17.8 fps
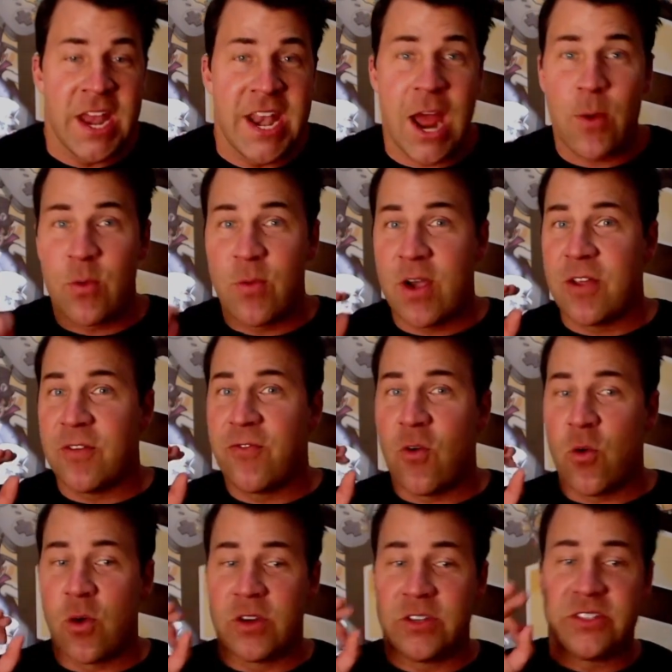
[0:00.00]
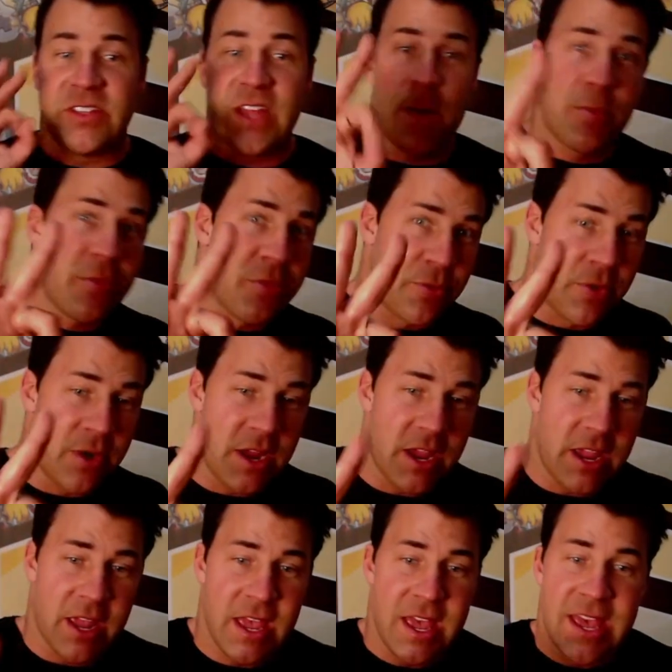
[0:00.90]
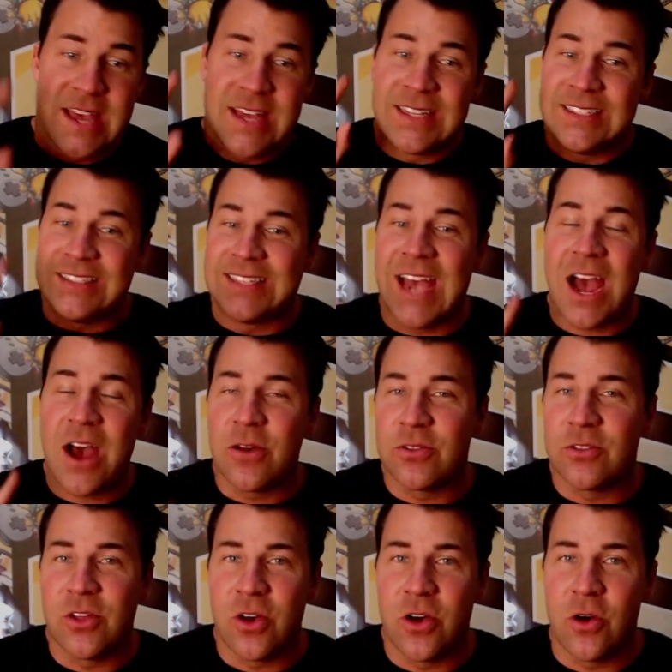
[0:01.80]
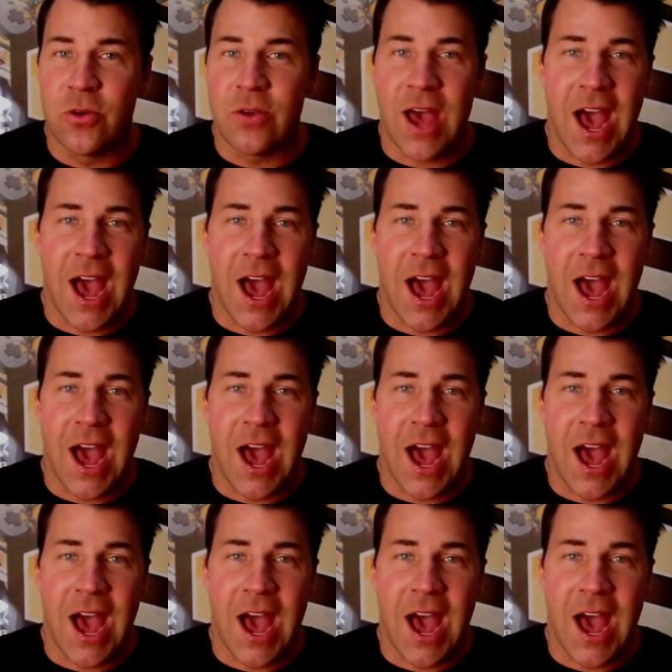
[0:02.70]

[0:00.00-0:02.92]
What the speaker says: Now we're ready for step 3, download